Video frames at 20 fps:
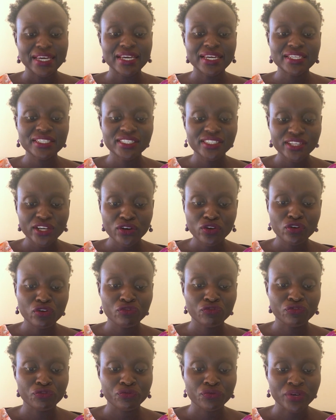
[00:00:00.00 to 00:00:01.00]
Instead
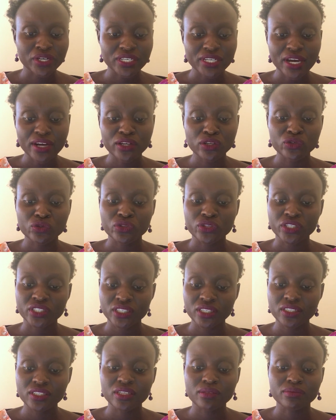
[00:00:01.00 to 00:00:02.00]
of returning to the
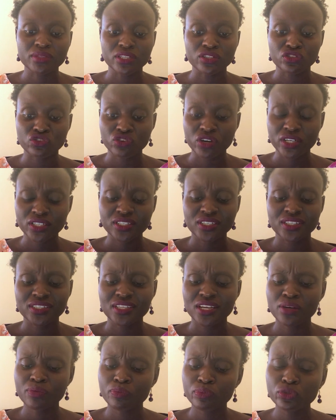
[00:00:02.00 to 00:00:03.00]
systems and structures
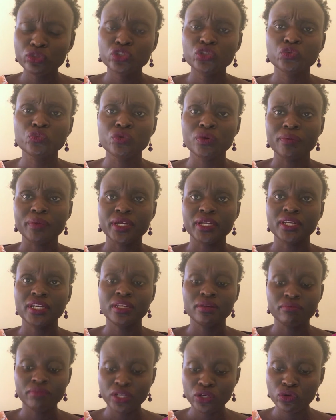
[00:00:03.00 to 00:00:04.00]
that pushed women
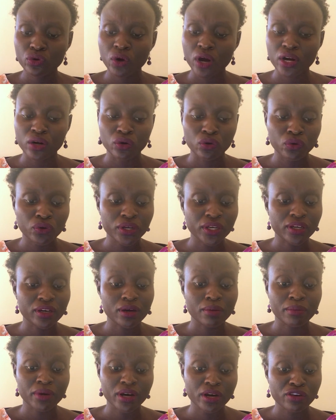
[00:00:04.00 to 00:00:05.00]
in middle and
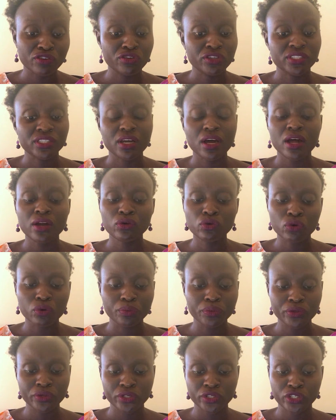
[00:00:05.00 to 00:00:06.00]
low-income countries and
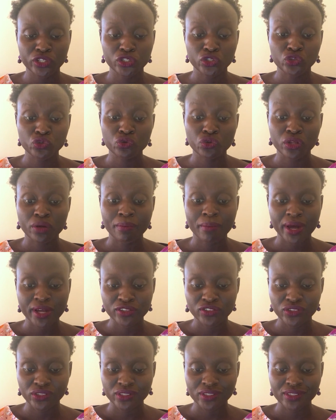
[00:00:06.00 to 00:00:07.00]
communities to the
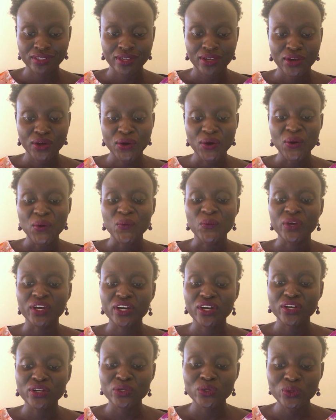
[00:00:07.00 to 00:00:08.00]
margins, we
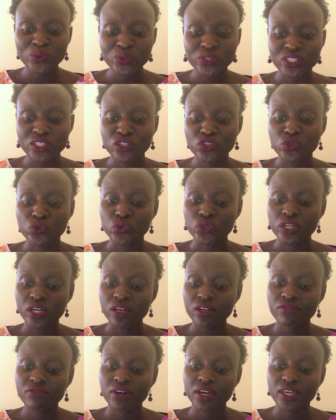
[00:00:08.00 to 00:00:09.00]
can use it to
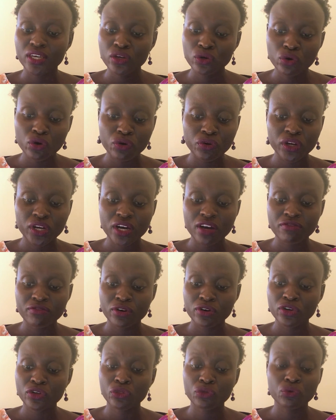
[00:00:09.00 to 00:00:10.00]
deliver equal
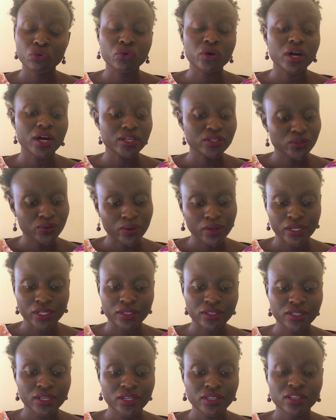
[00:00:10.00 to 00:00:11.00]
recovery through
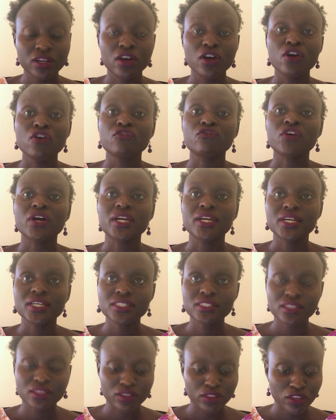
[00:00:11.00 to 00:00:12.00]
cancelling debt,
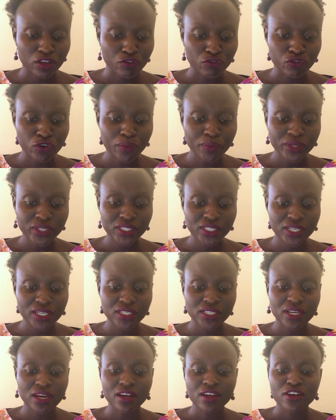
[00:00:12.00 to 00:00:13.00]
financing the informal
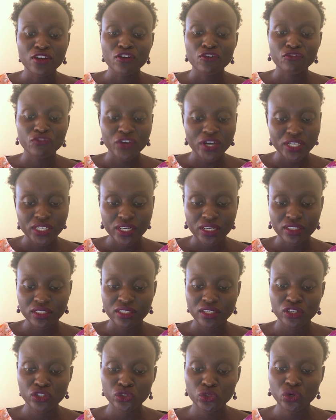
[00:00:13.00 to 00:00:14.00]
sector, fair
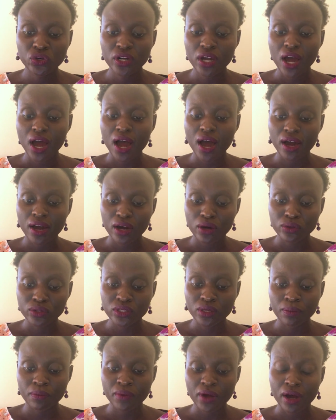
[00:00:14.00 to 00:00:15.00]
taxation,
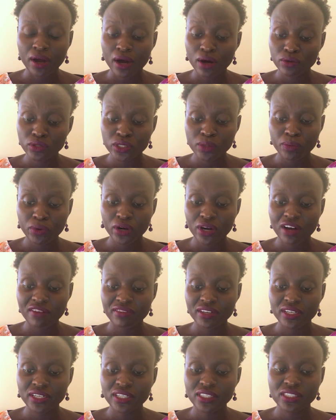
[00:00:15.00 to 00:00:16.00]
accountable
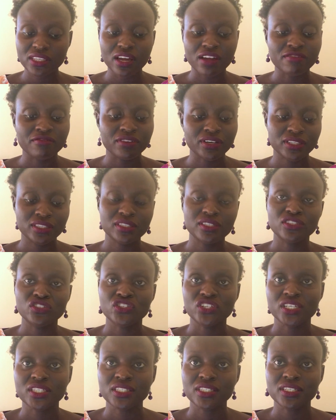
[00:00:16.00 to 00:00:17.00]
governance, and vaccine
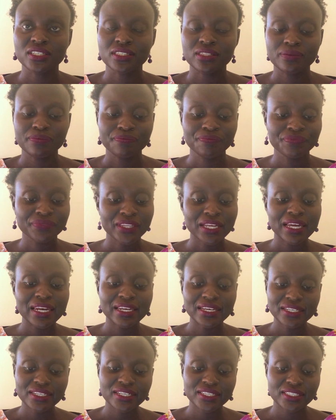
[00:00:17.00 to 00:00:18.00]
justice.
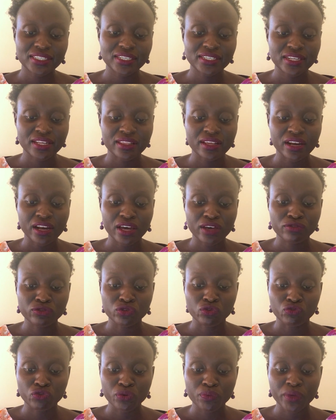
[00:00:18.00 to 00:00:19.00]
Let us center the lives
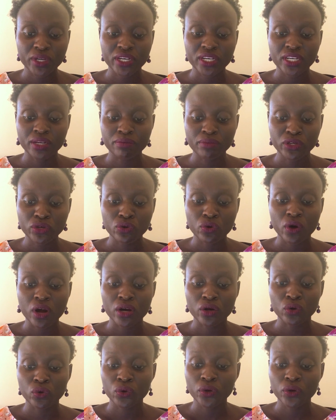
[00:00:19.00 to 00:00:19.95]
of women in middle and